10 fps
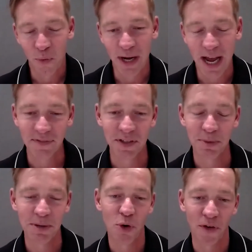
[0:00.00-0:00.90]
we have to
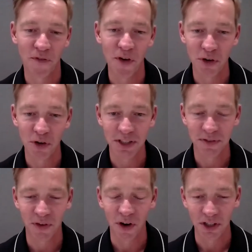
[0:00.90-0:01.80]
be more
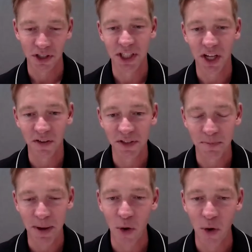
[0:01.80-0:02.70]
focused for ourselves
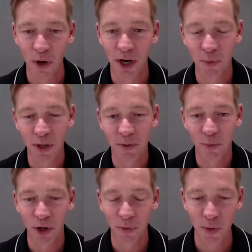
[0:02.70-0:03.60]
about where do we
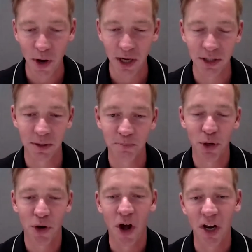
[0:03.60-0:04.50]
want to
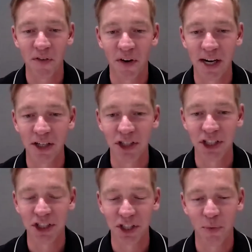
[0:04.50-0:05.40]
put all of our
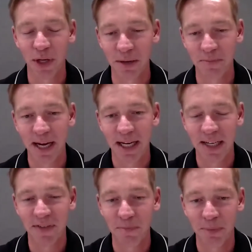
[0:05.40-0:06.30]
energy so that we can make an
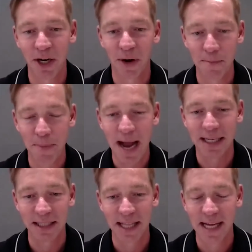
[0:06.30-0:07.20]
even bigger
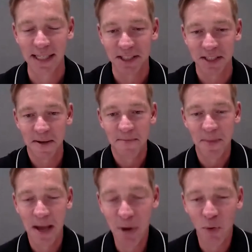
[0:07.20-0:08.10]
impact. And that's
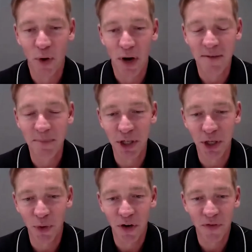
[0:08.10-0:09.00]
been what I've been
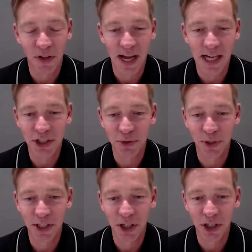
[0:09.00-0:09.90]
doing over the last
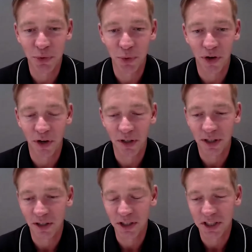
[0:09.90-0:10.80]
3 years with
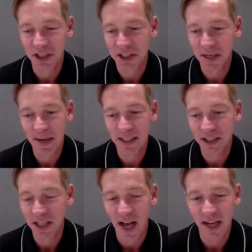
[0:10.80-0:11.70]
our system, and
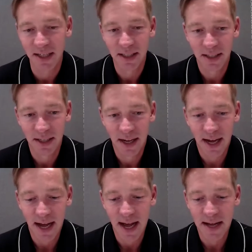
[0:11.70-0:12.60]
it's gone,
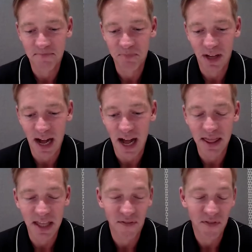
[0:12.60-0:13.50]
I
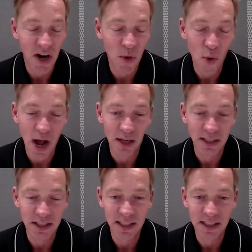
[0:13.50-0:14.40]
think, very well.
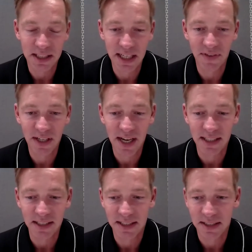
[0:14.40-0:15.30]
It's given
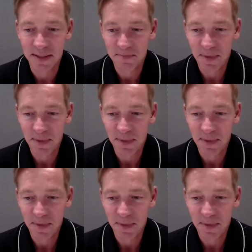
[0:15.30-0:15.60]
us